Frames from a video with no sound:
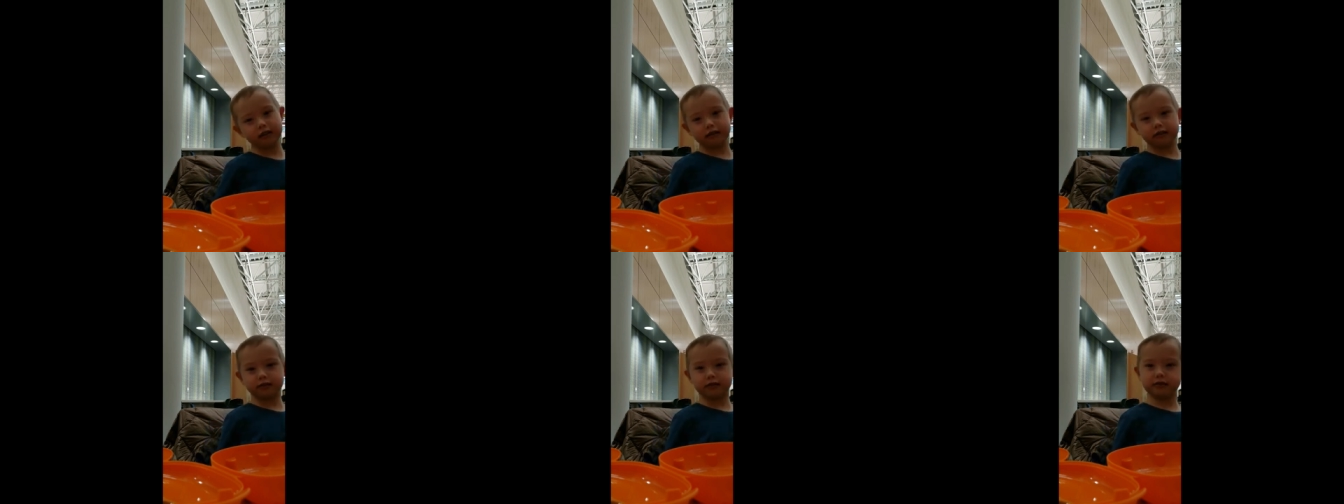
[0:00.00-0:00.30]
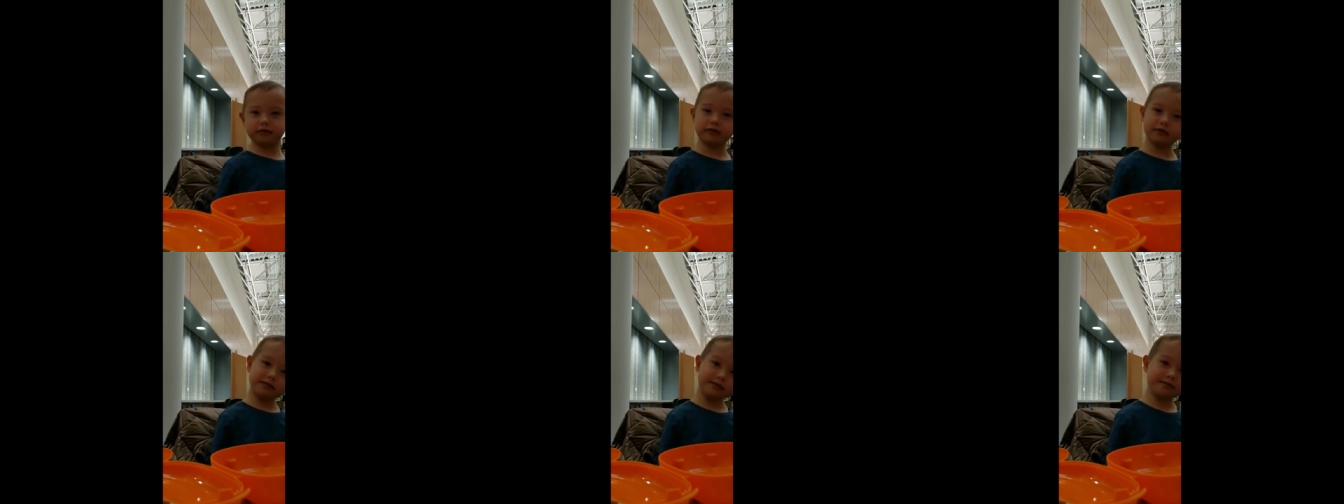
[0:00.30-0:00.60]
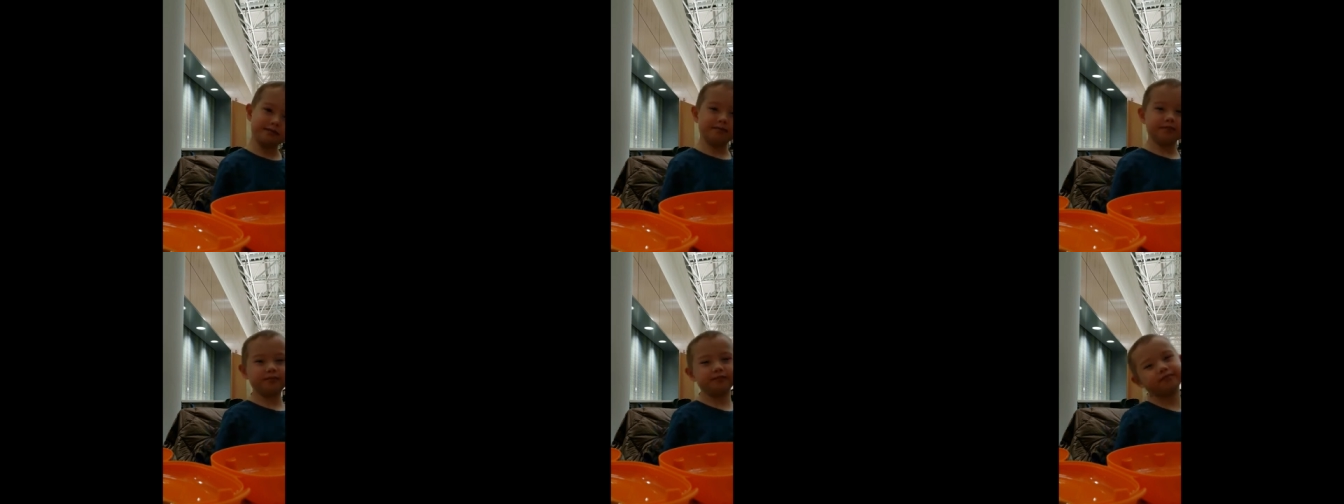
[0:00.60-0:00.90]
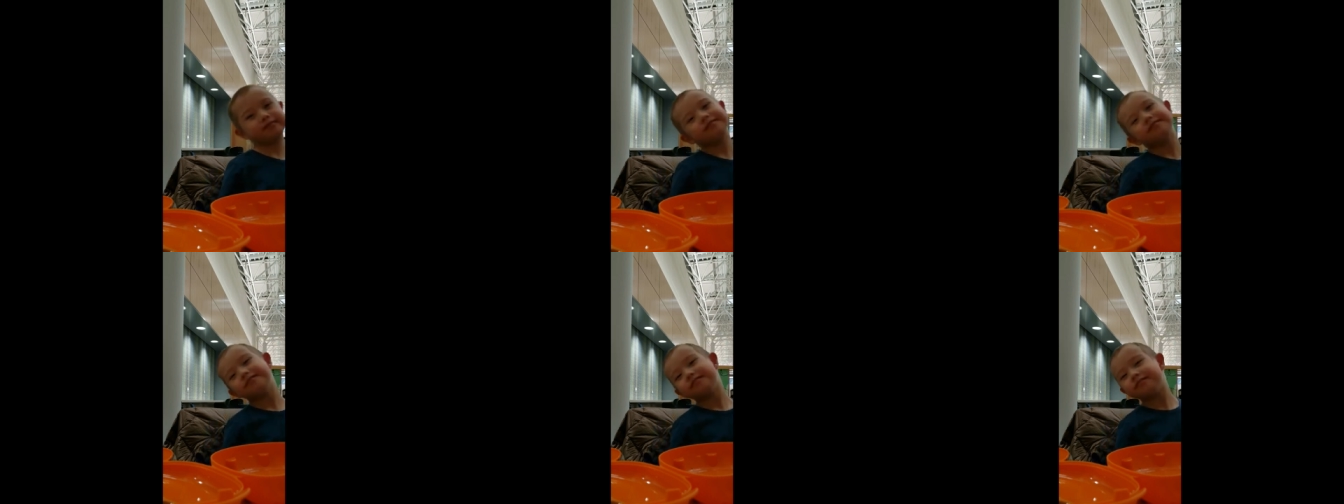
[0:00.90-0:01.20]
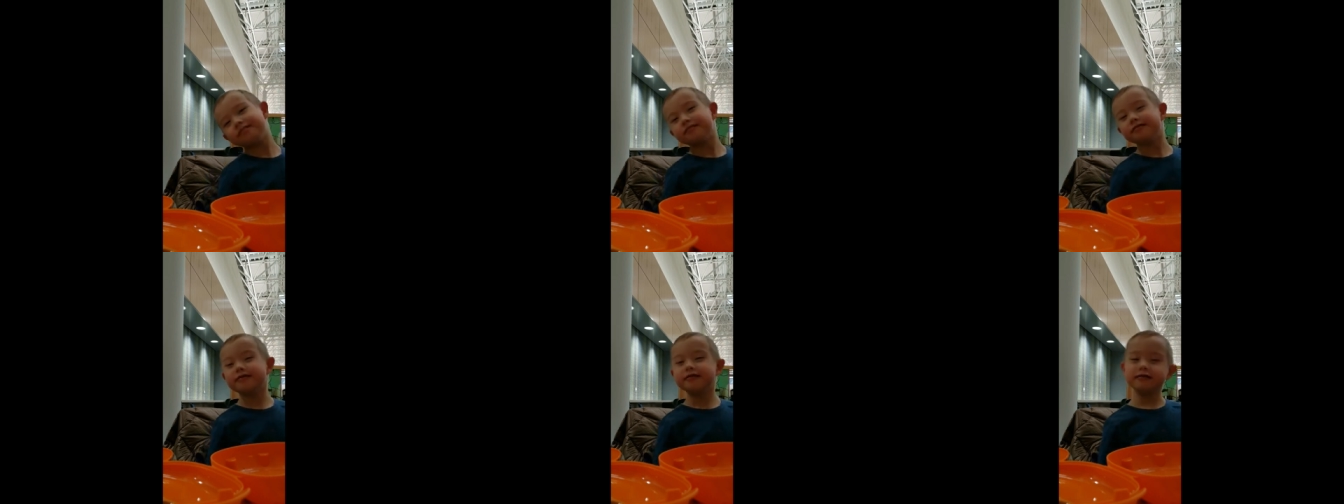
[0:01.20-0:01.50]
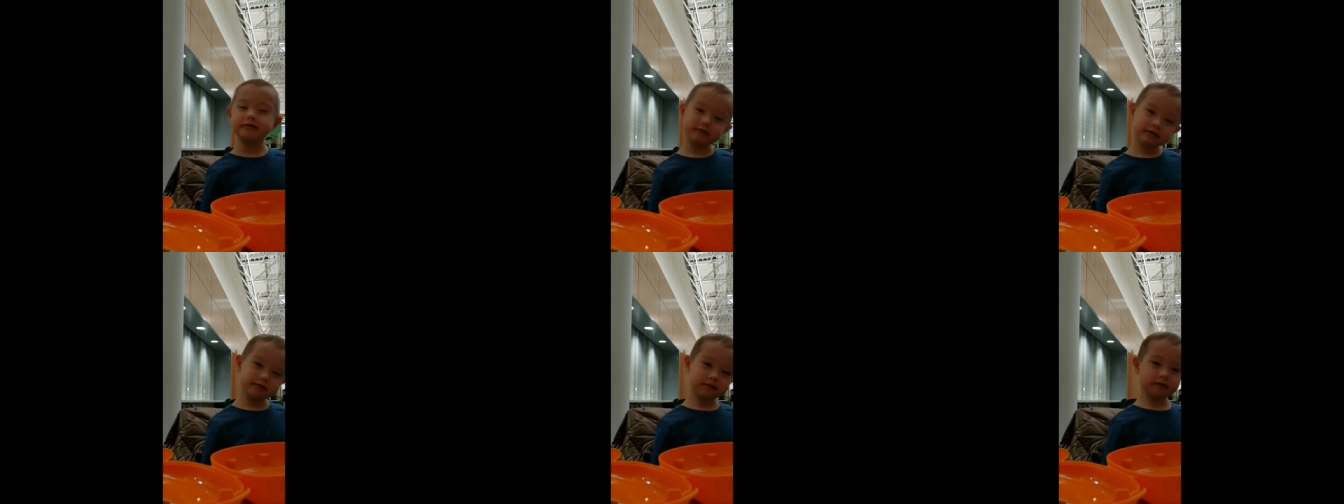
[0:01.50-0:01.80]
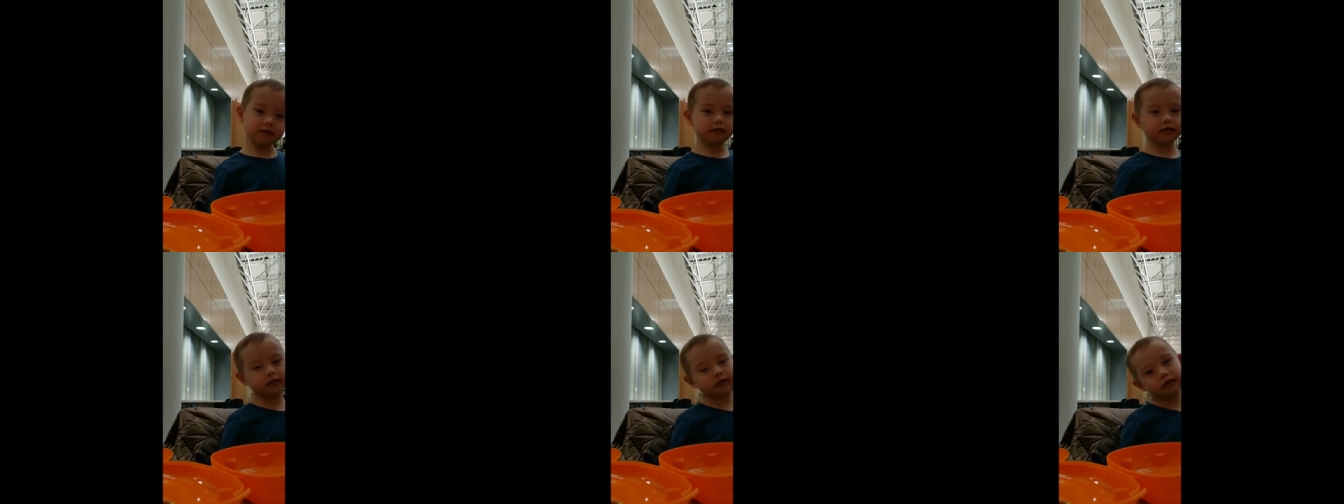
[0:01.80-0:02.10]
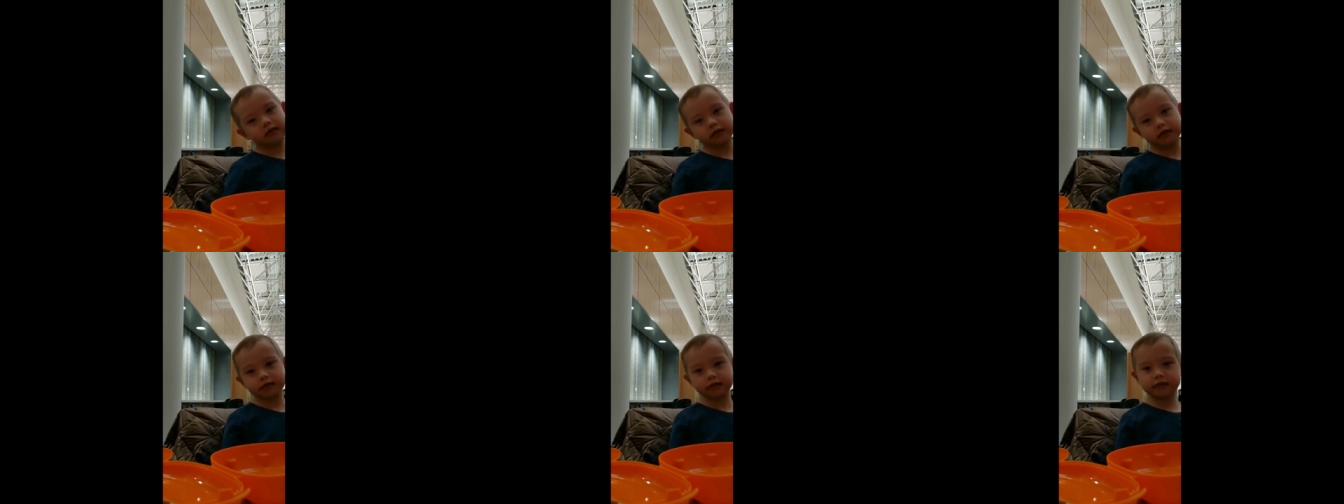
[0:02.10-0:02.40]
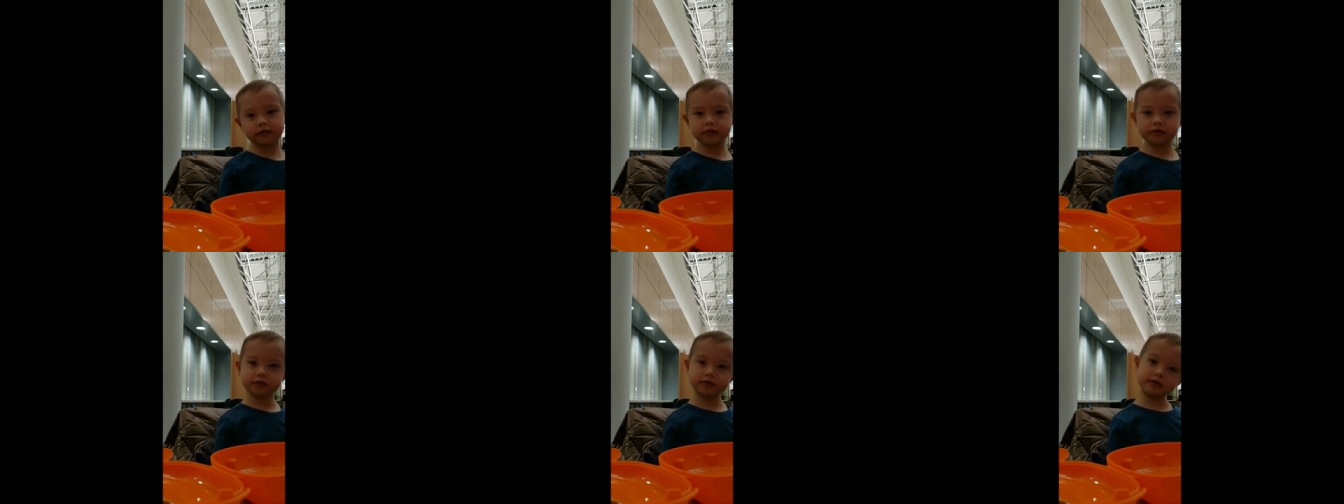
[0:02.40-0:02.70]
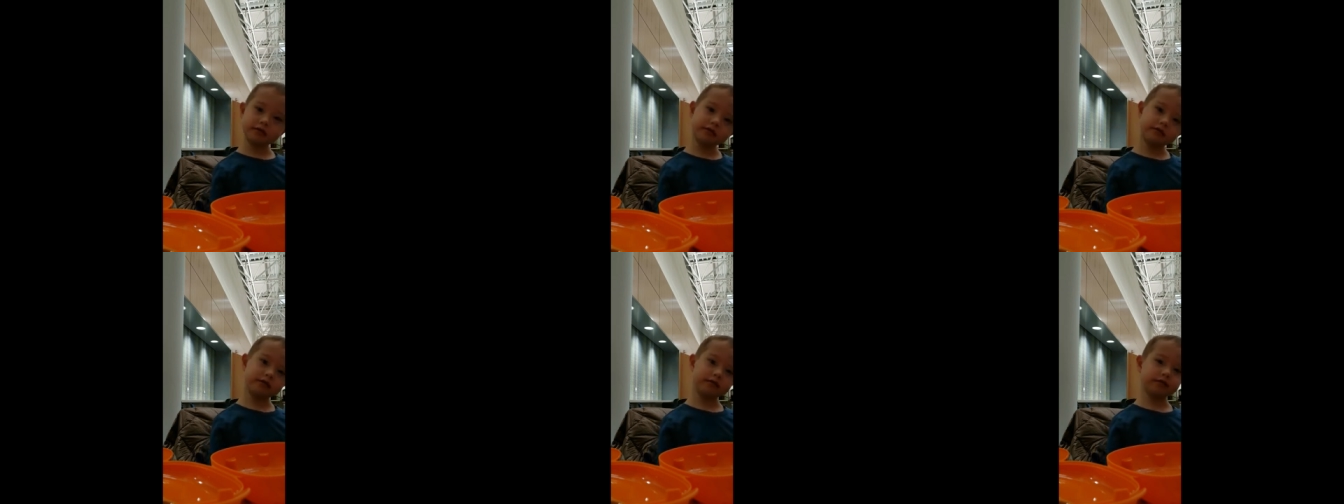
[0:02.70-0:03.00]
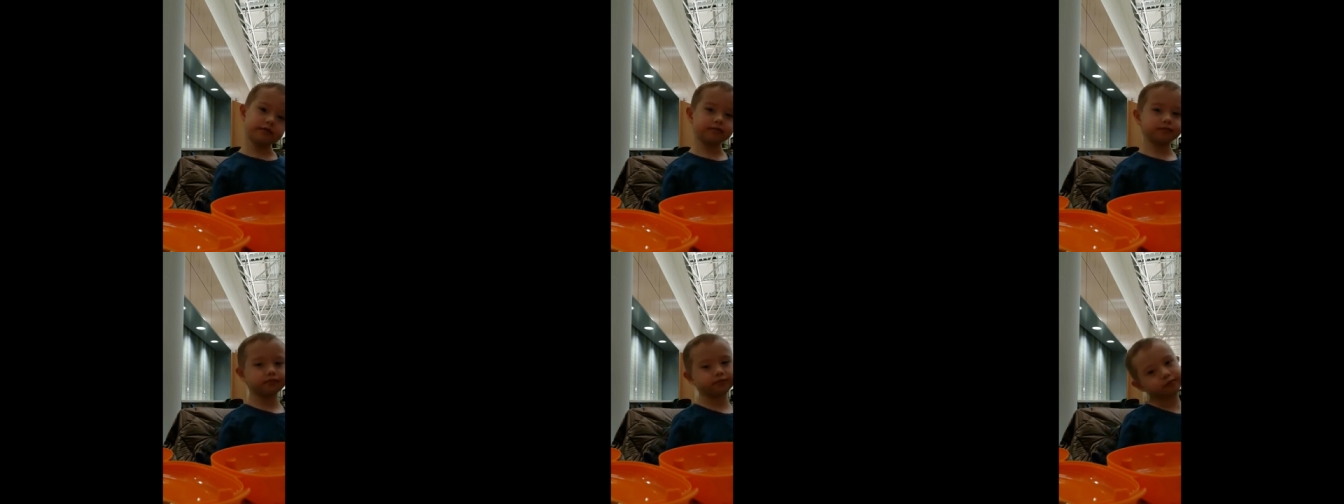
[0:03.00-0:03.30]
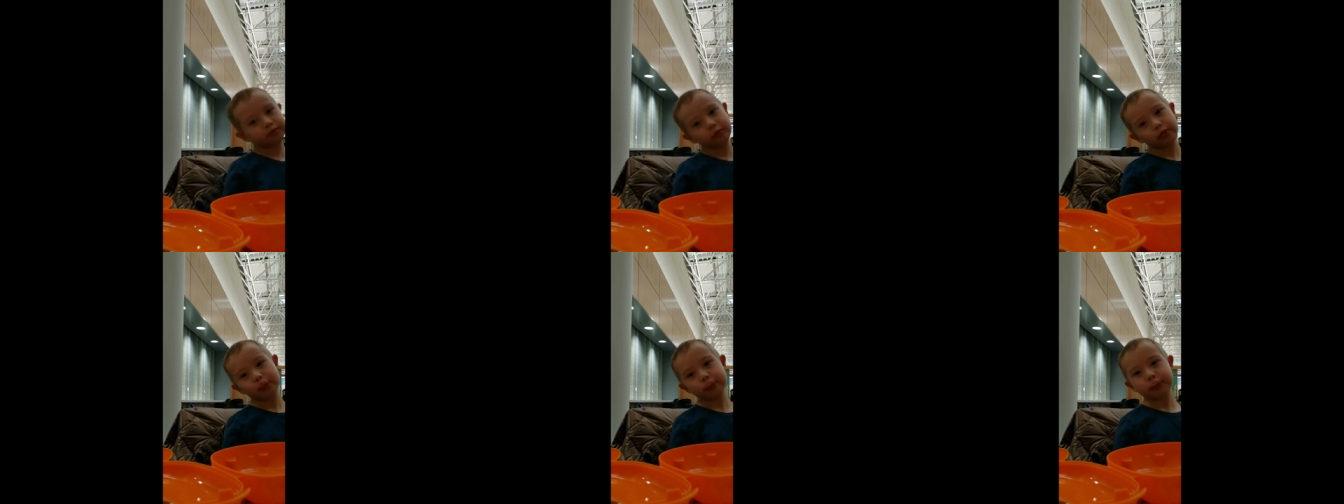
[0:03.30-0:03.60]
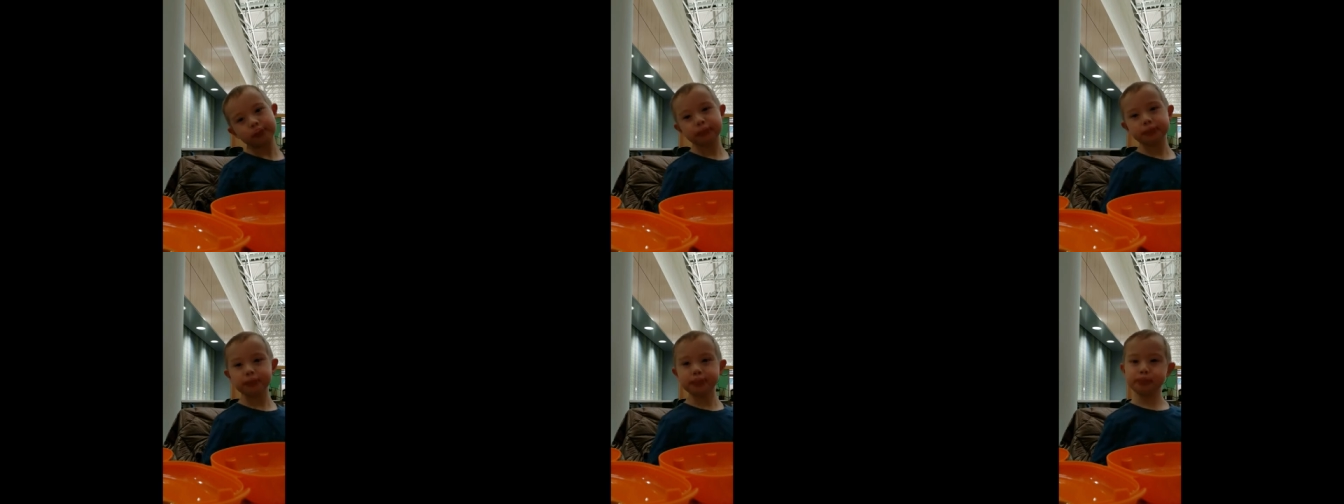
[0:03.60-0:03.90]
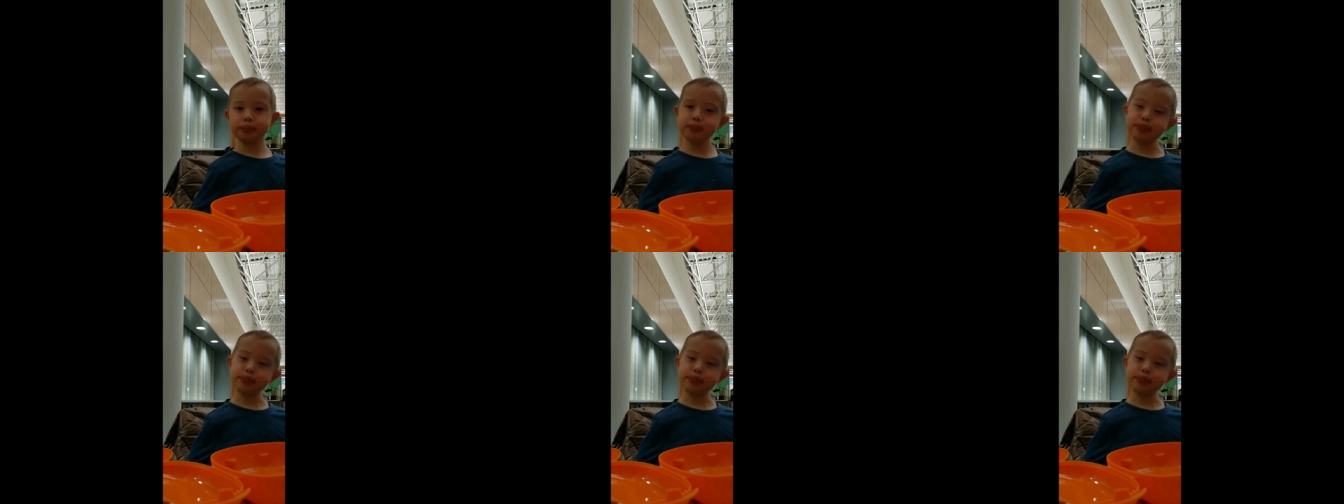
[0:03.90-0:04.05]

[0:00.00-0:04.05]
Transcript: and he would choke because of these just discoordinated